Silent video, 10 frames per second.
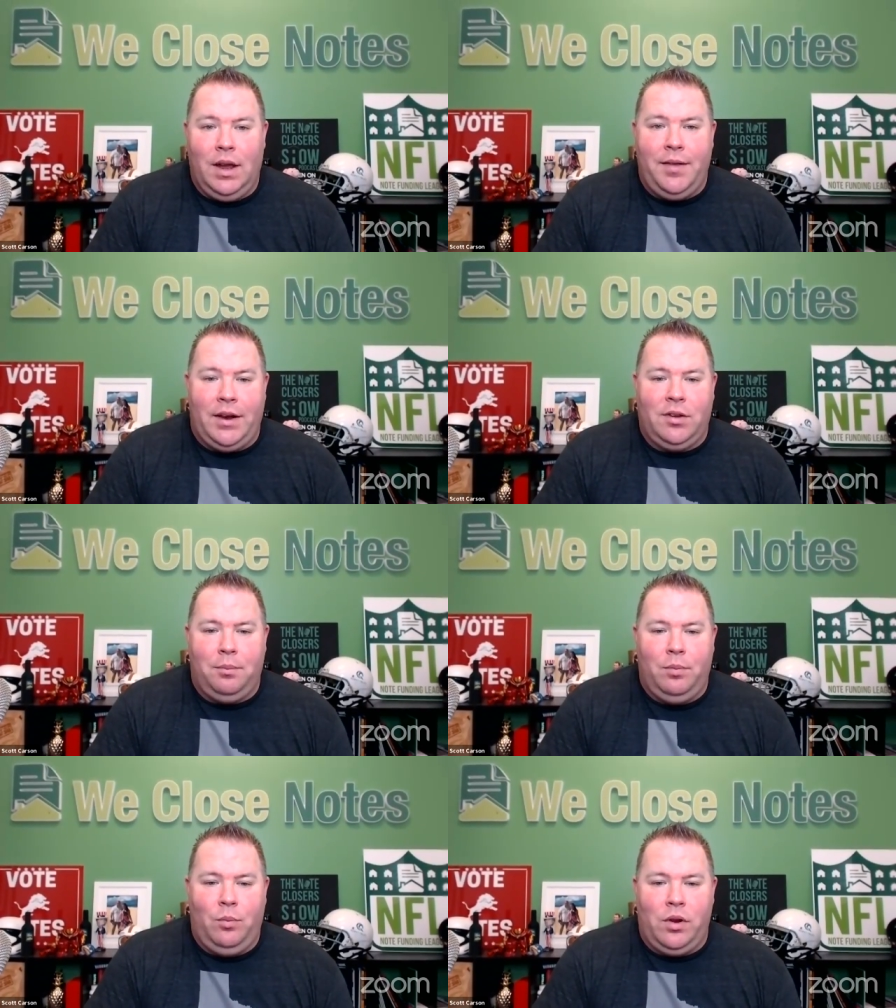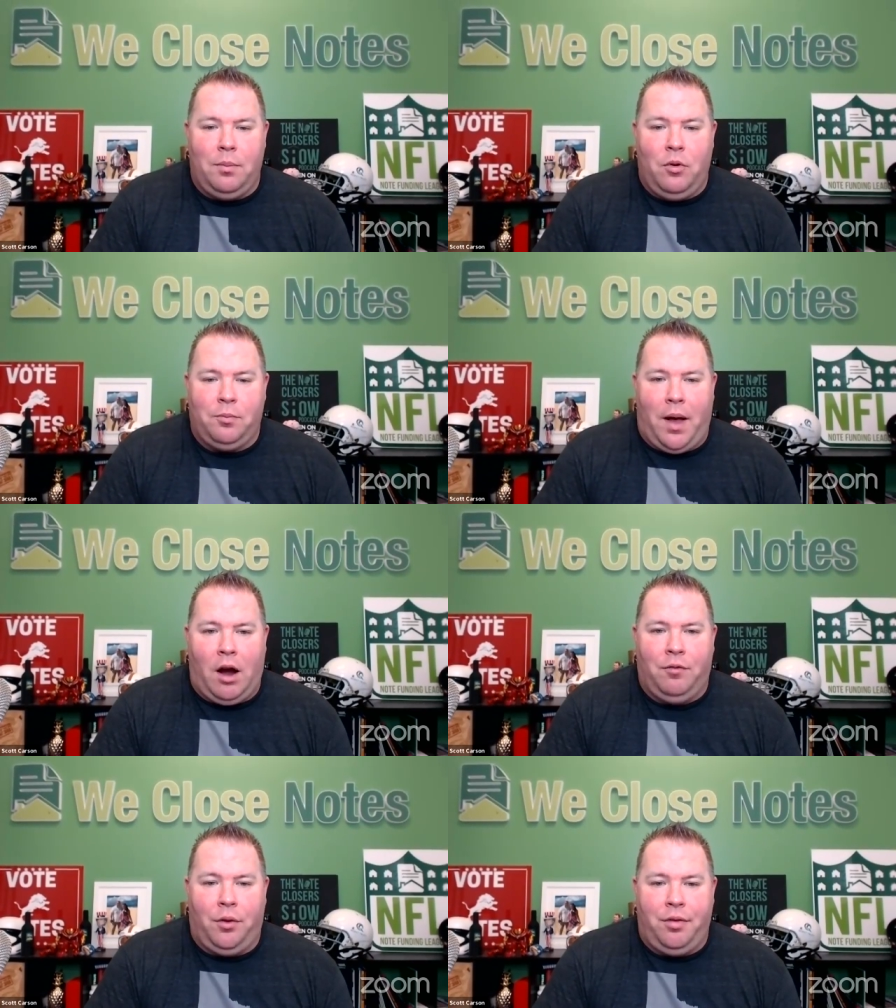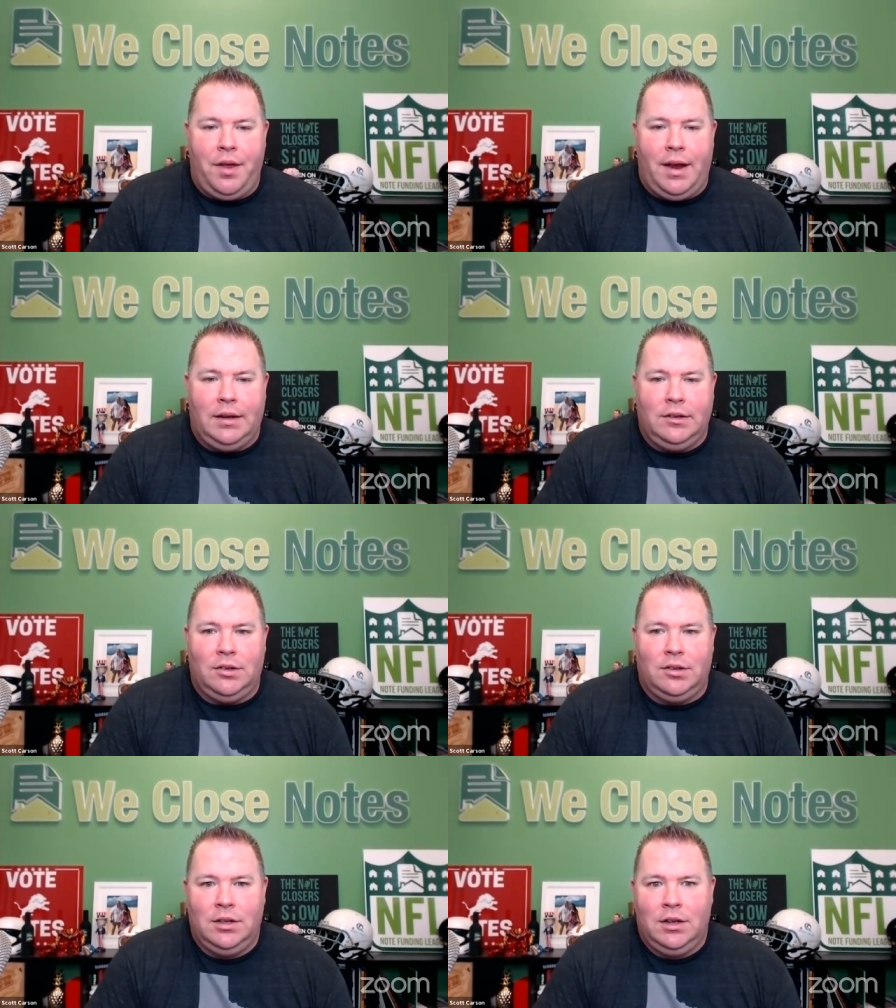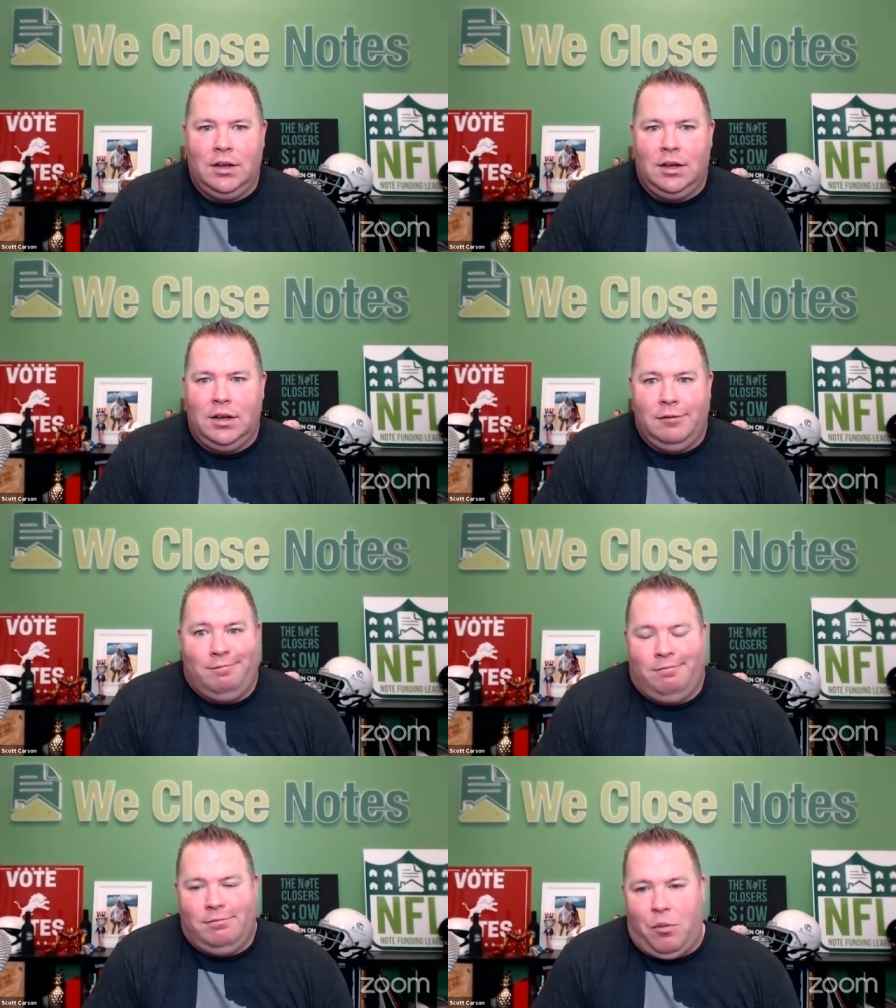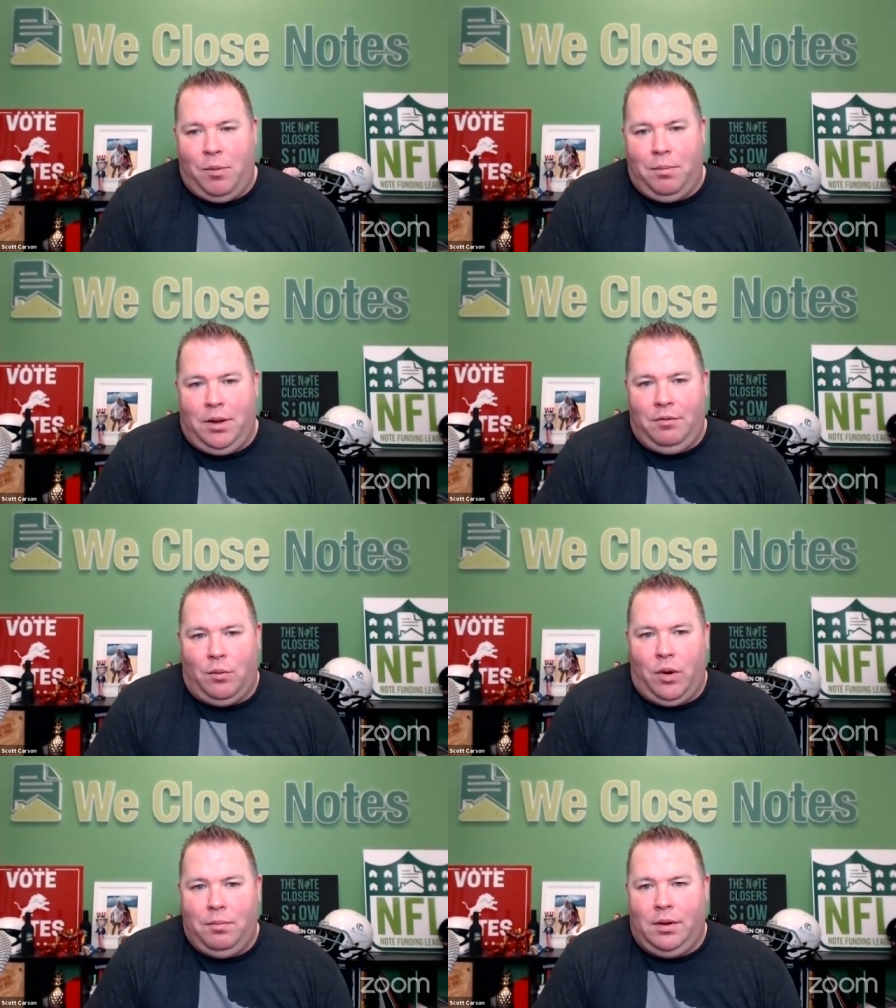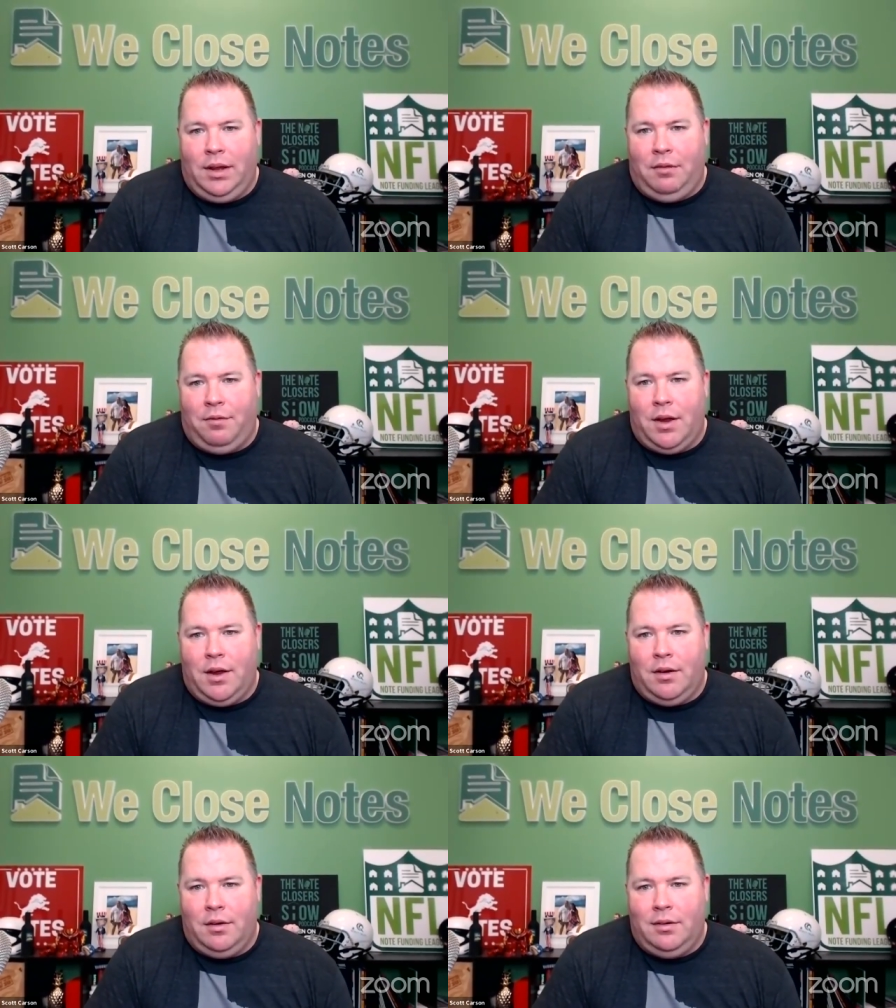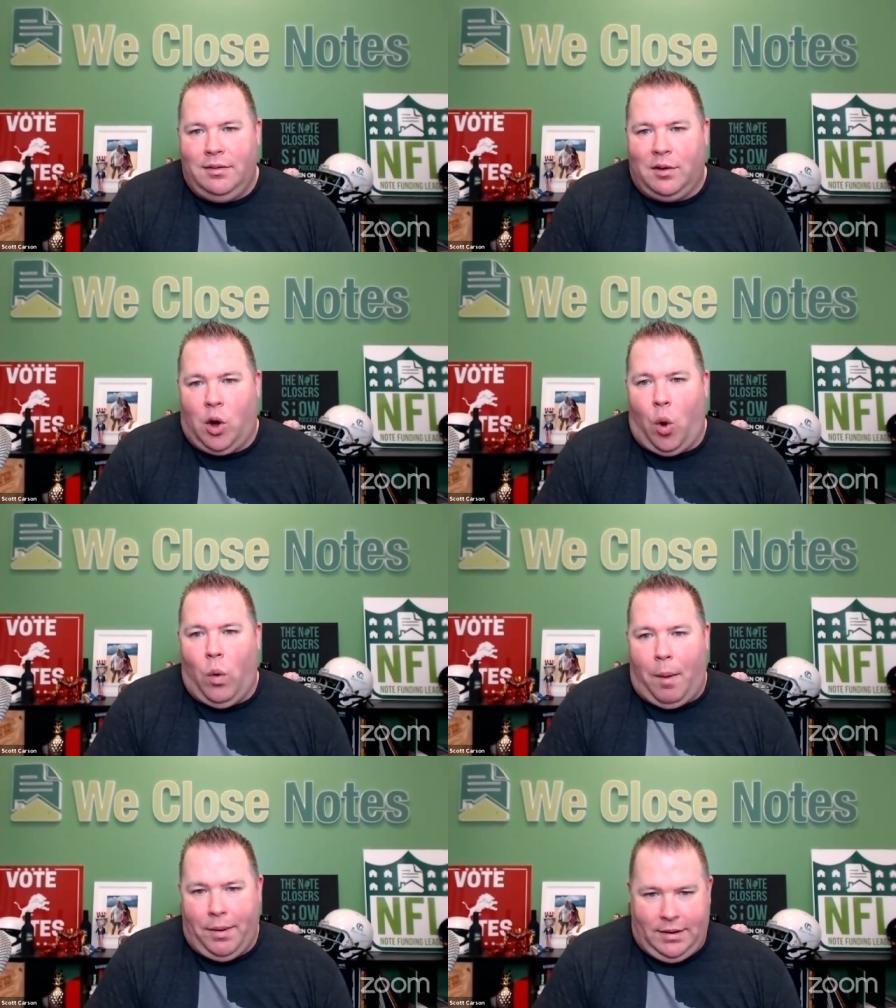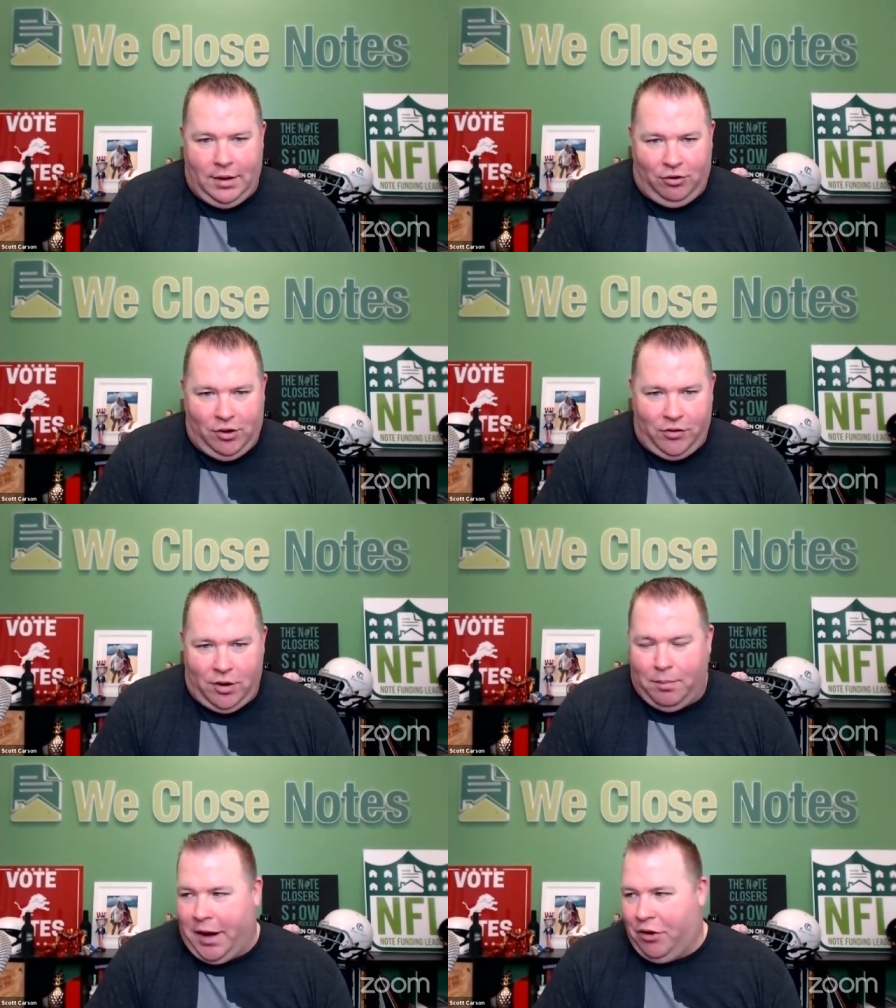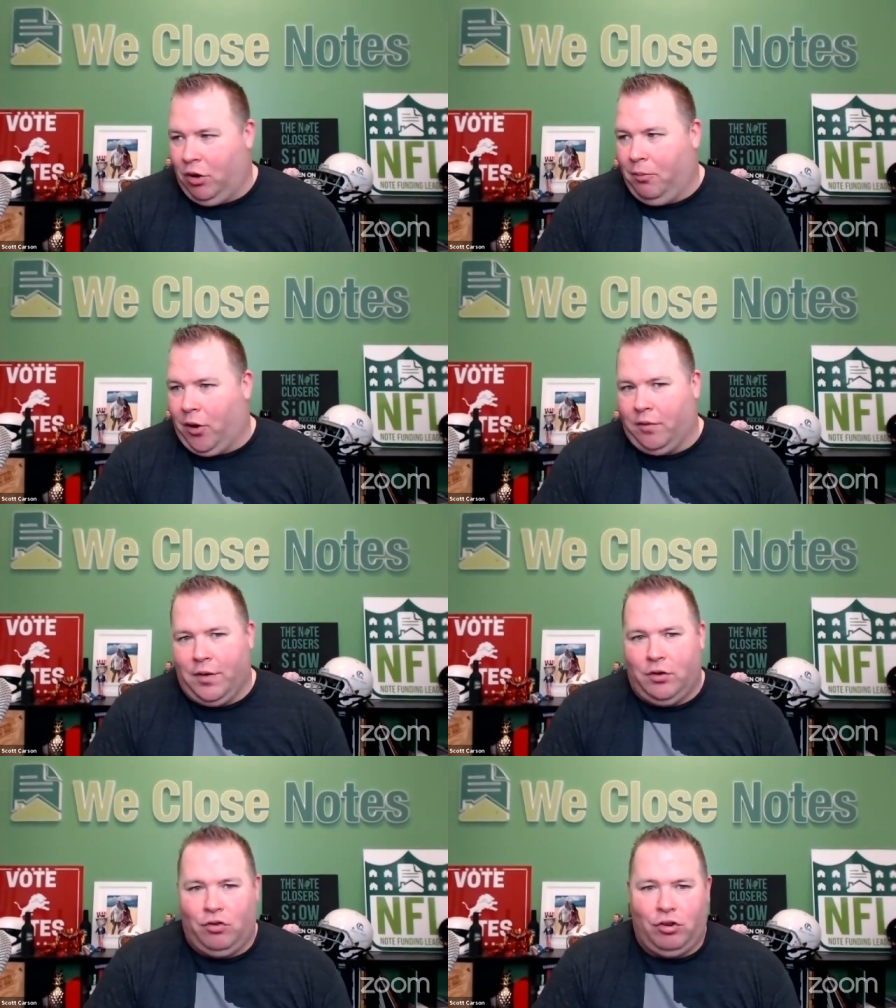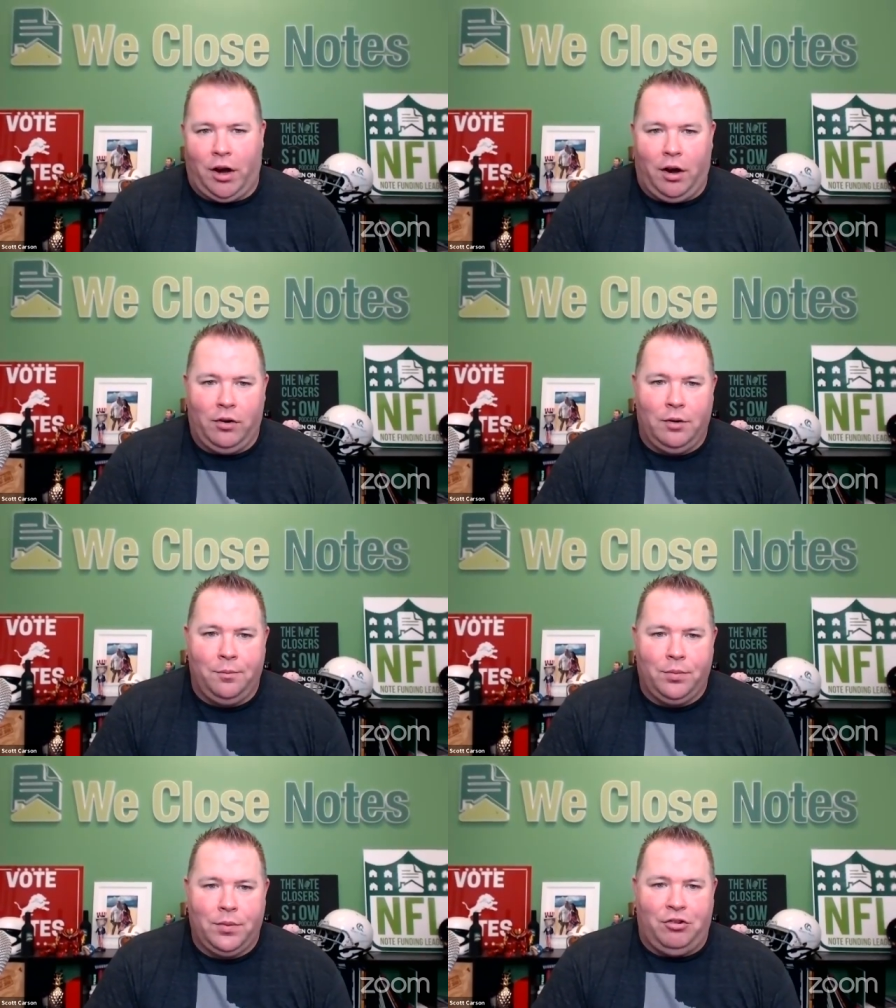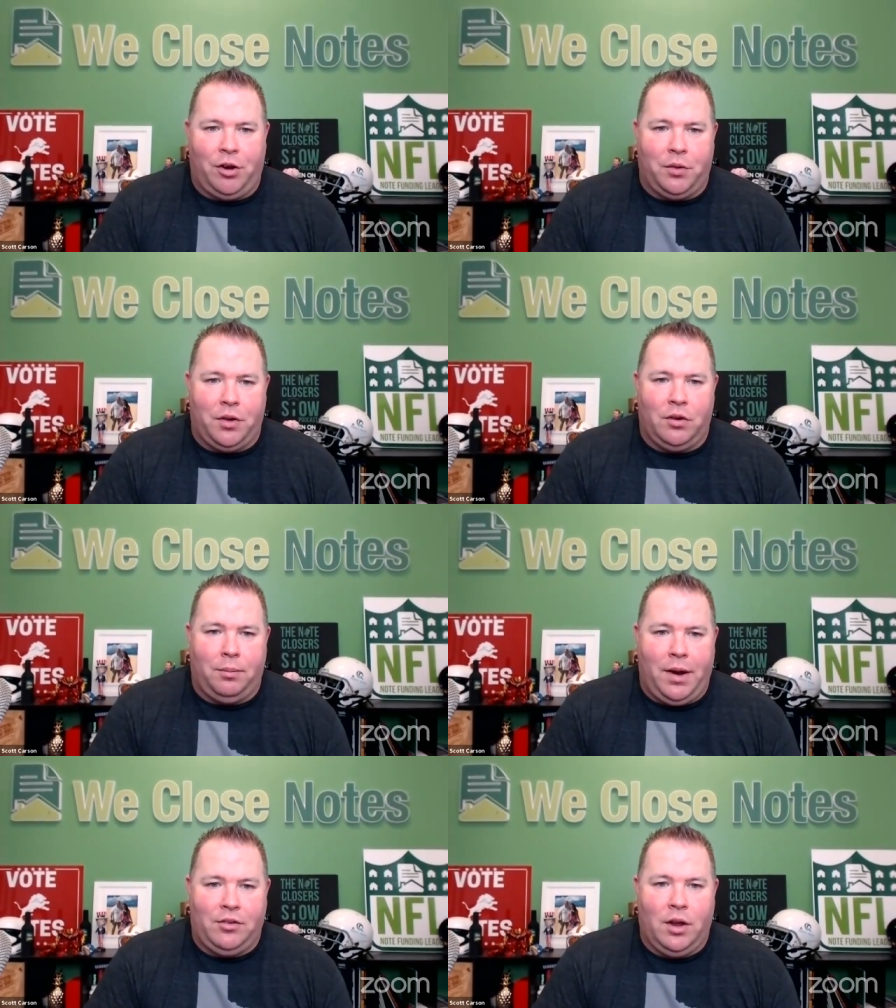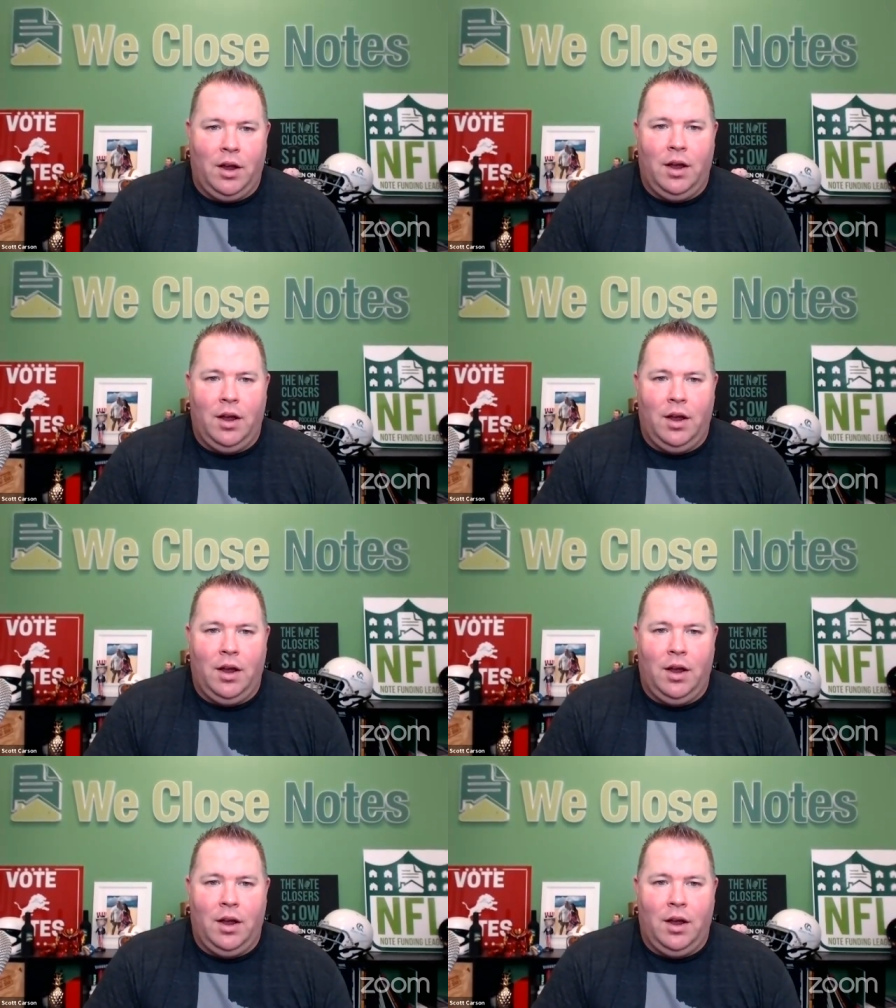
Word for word: And that's the one of the most powerful things that we believe in. We believe in co-opetition, as our buddy Joel Markovitz shared has shared with us in the past.